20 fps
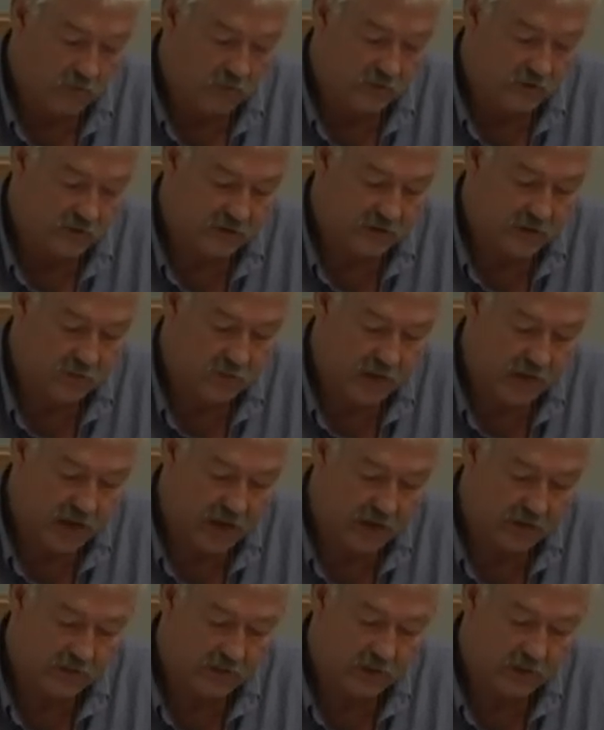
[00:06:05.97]
Some of
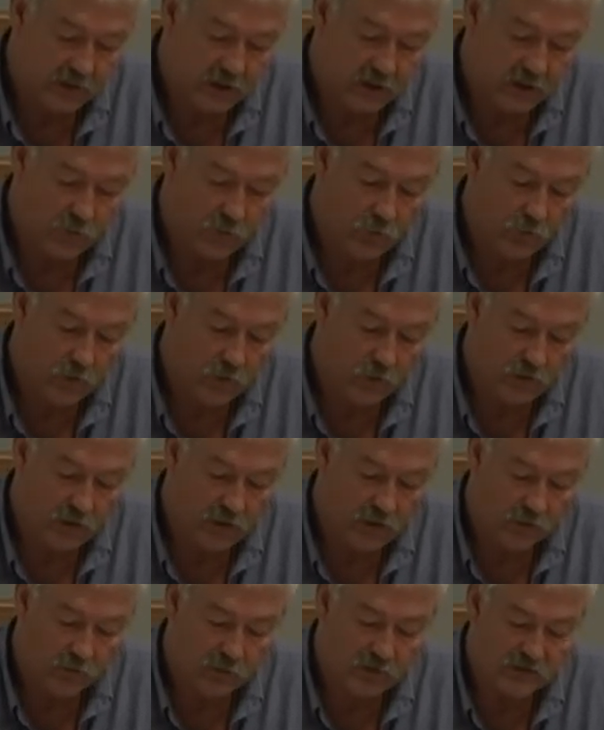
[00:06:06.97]
that will be
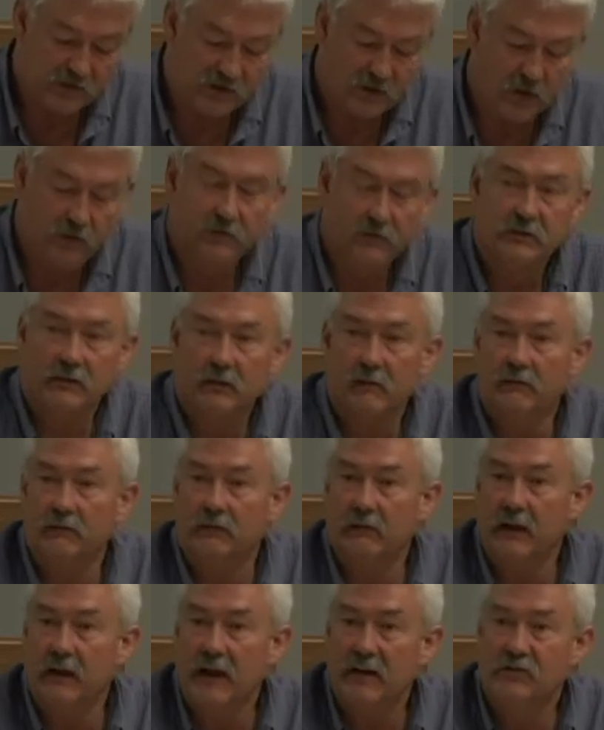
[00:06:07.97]
a result
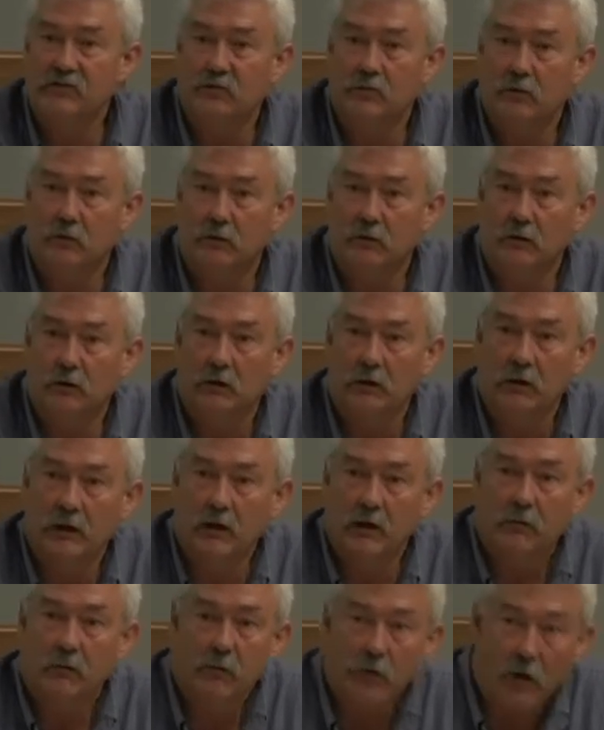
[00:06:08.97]
of natural
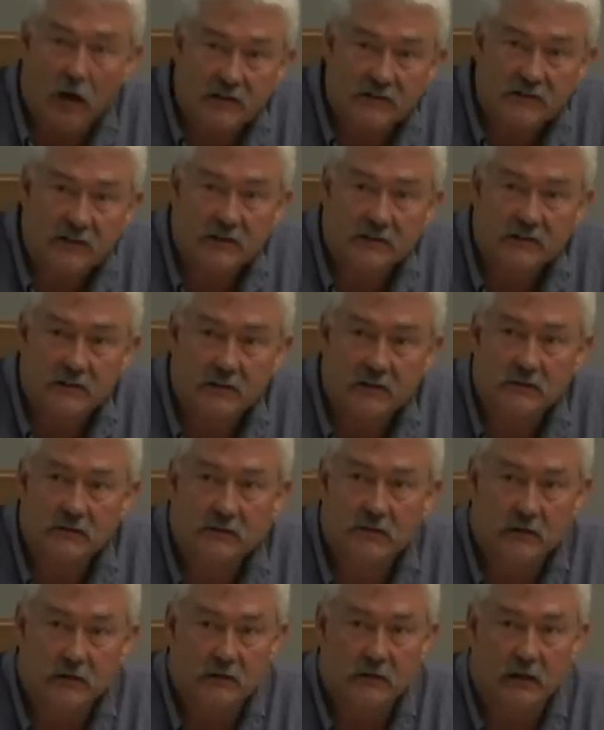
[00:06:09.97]

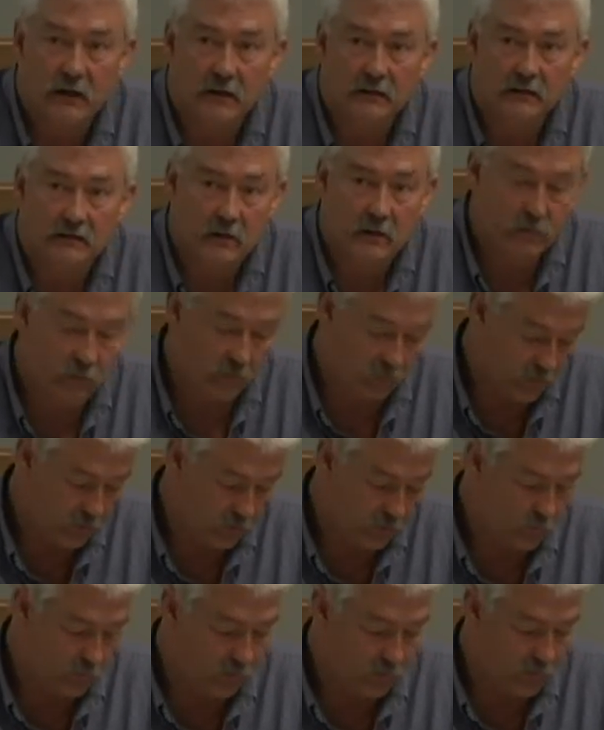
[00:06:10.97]
processes, and some of
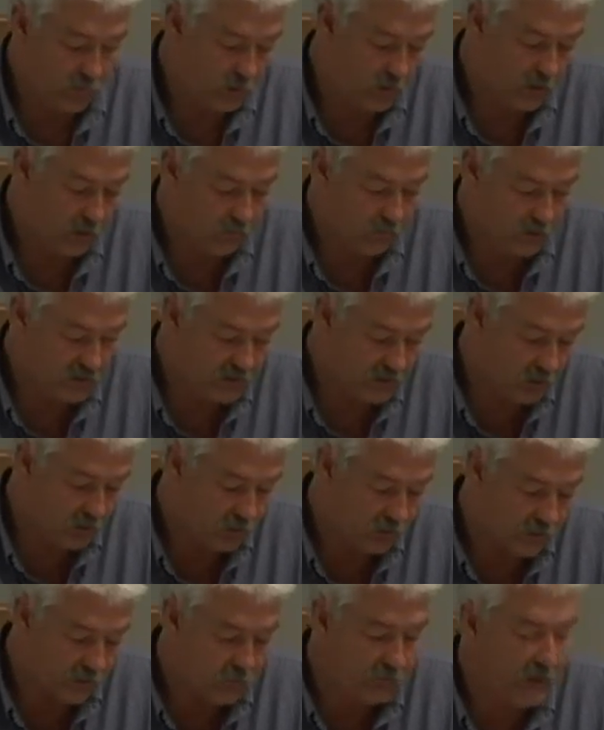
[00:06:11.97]
it will be a
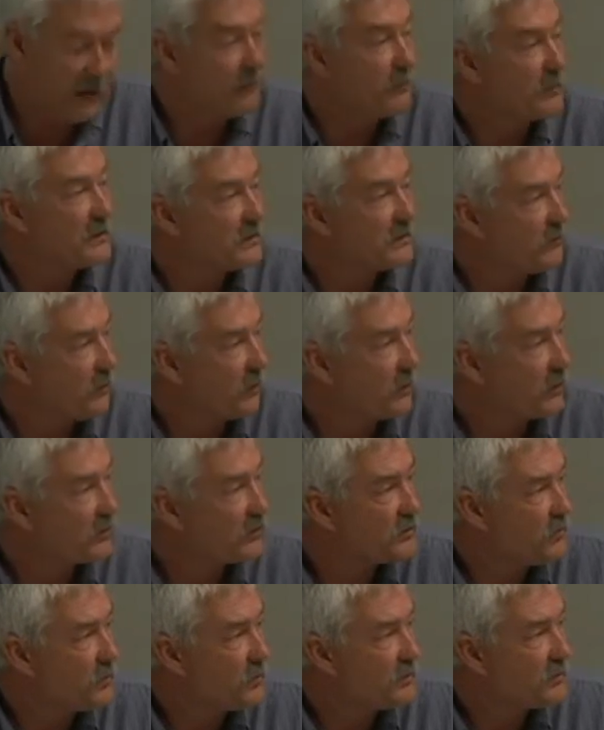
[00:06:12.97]
result of atmospheric
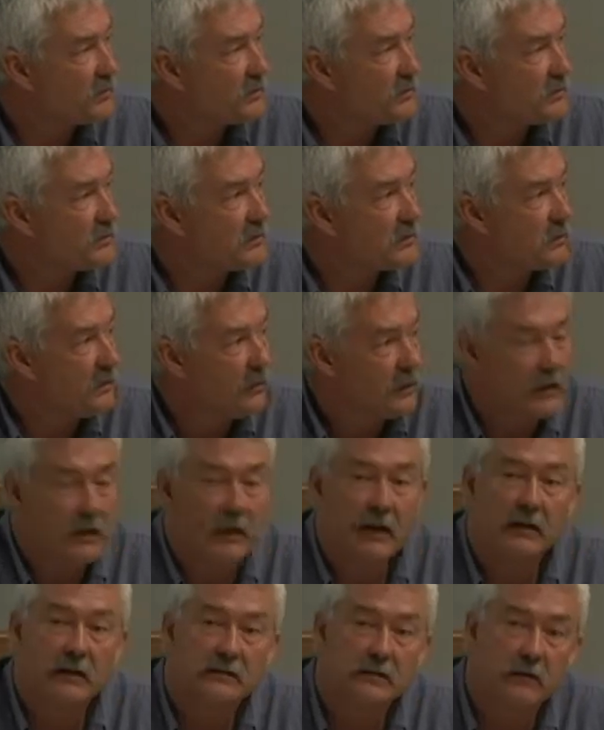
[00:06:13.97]
sources,
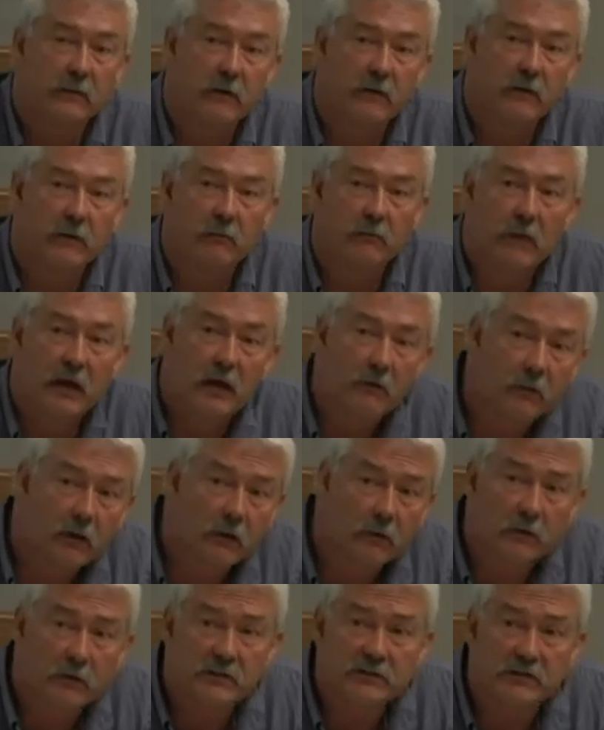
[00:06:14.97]
and some of it may be
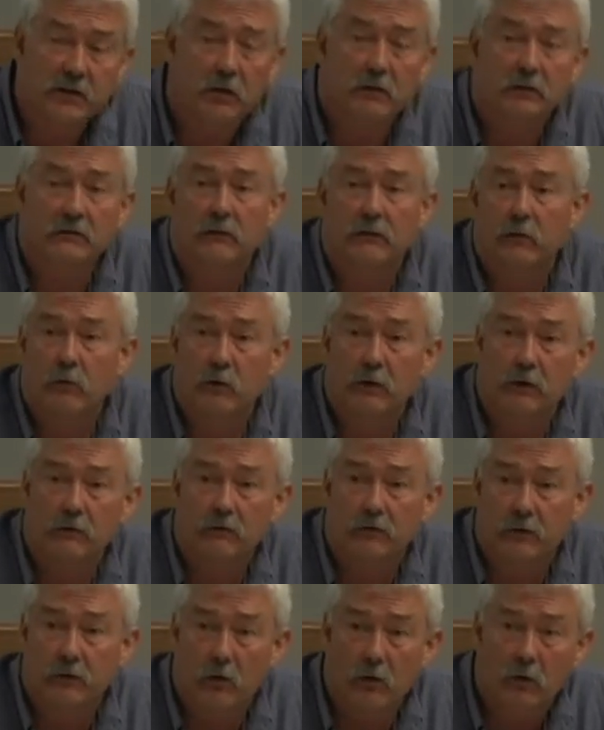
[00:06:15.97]
a result if we
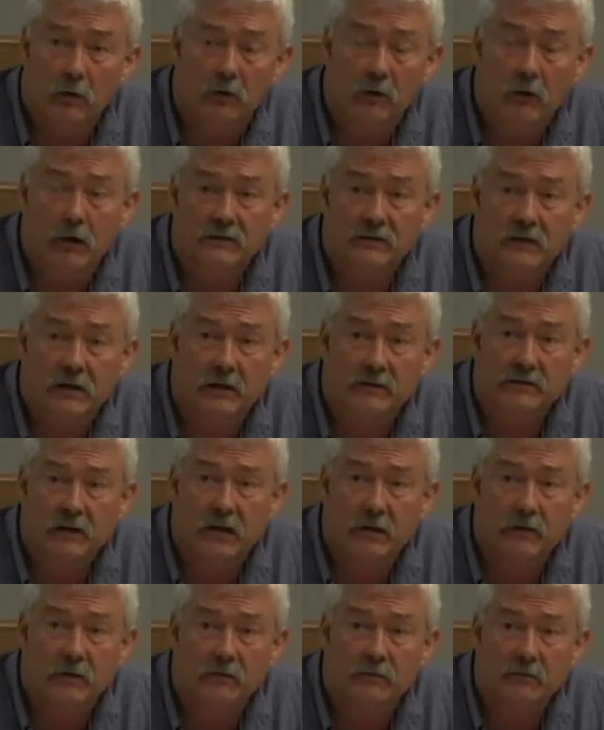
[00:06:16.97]
flow across Los
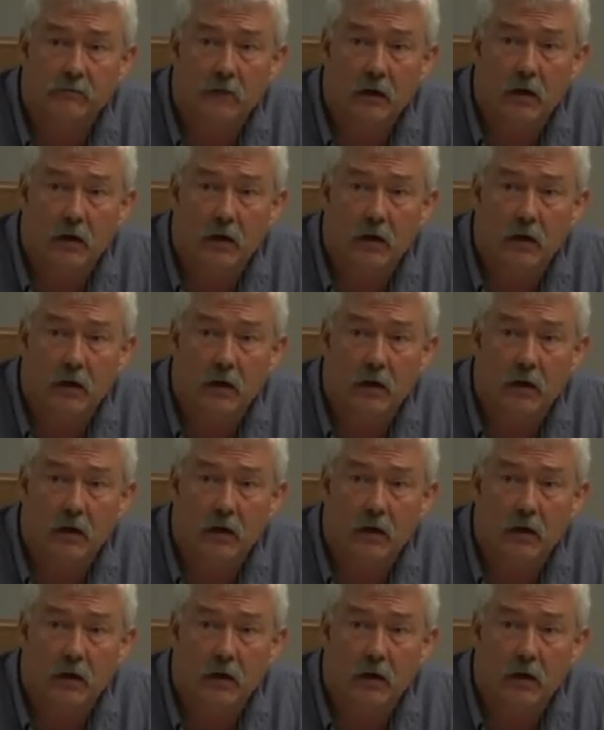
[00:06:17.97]
Alamos